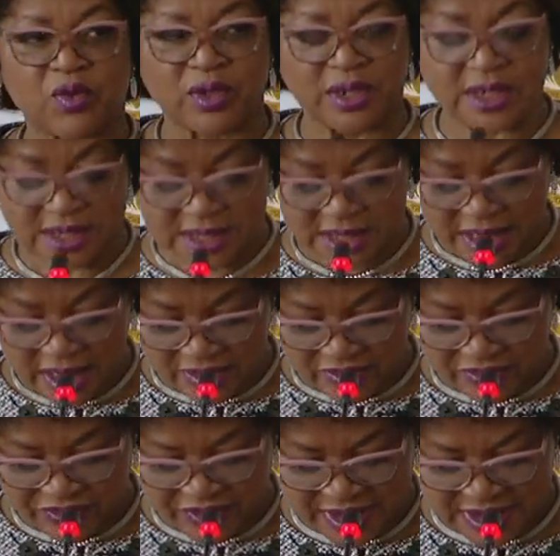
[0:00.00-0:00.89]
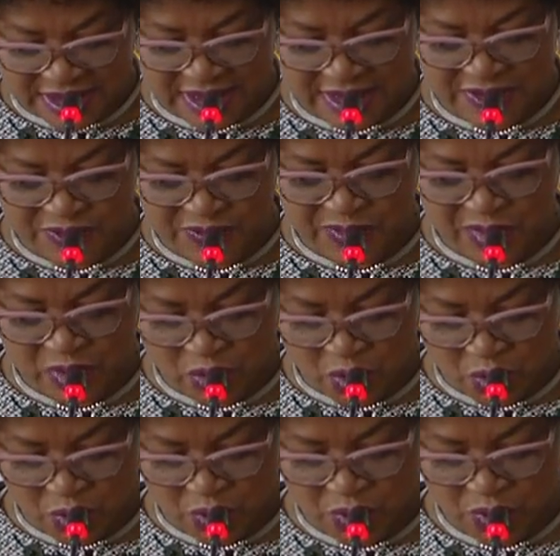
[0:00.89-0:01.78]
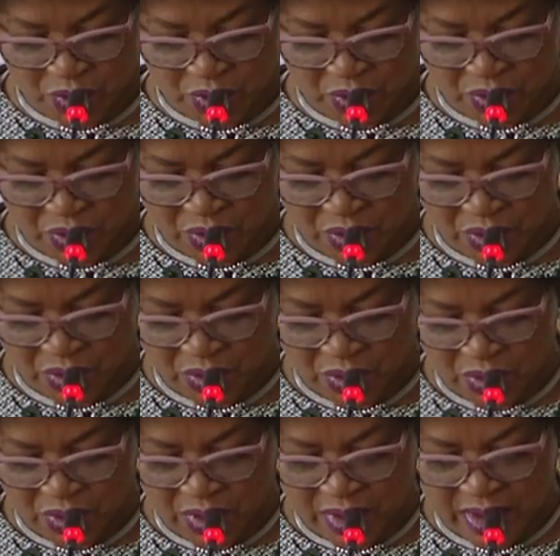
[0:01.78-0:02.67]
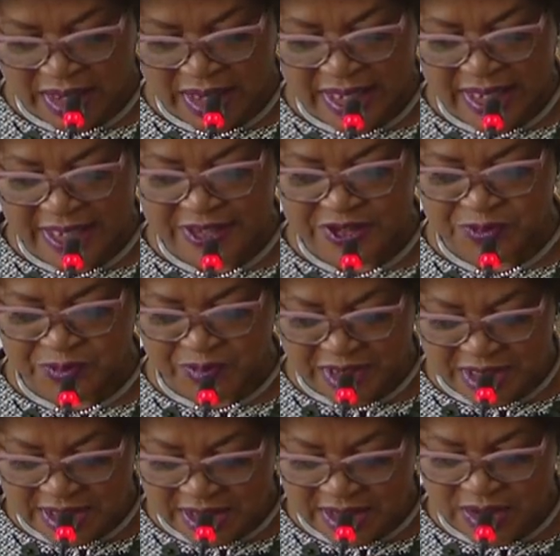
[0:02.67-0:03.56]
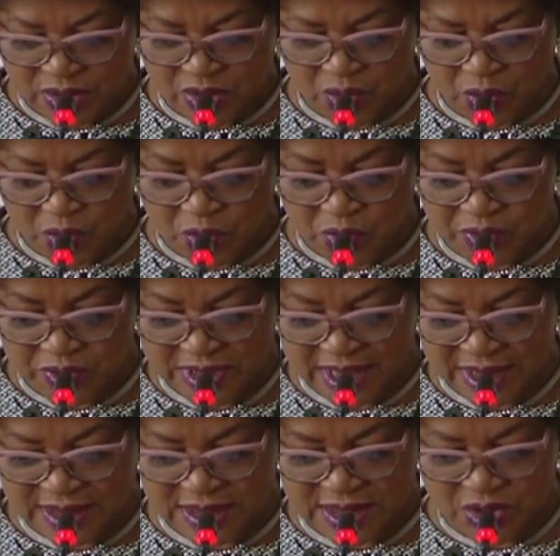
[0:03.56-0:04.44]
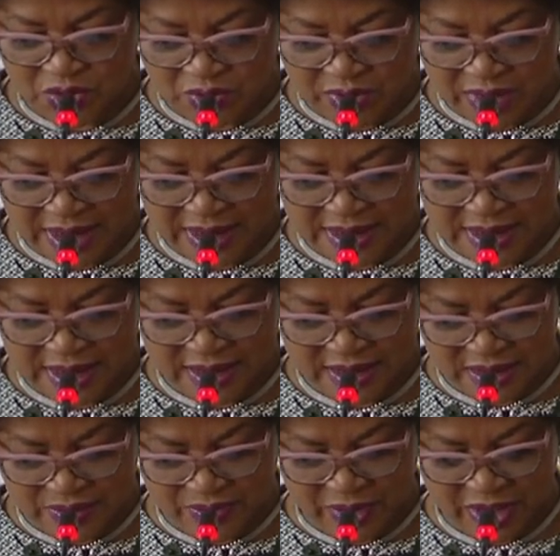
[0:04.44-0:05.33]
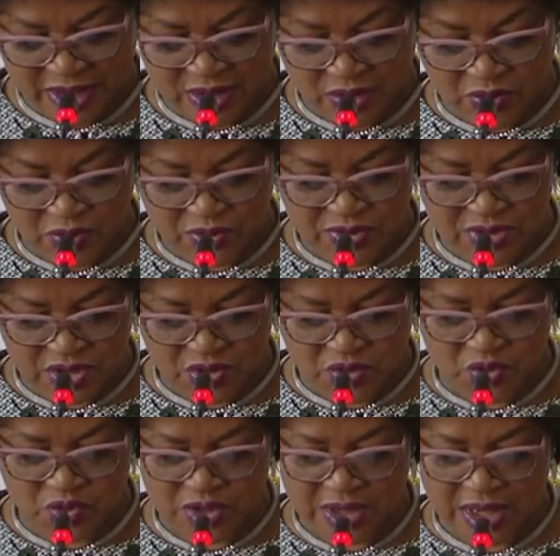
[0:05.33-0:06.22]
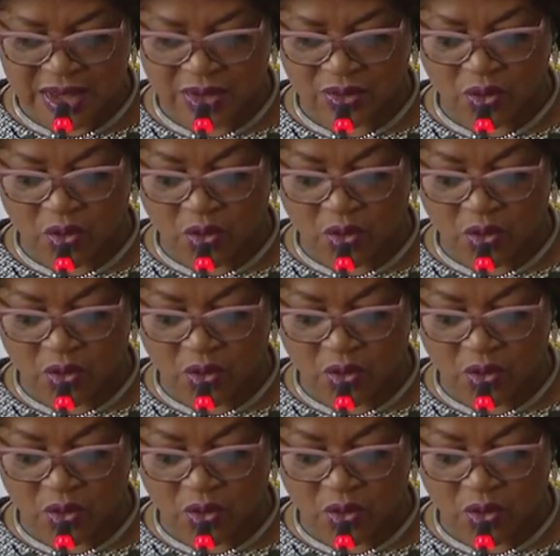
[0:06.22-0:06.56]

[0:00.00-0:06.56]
political factors below, especially those articulated by the Constitutional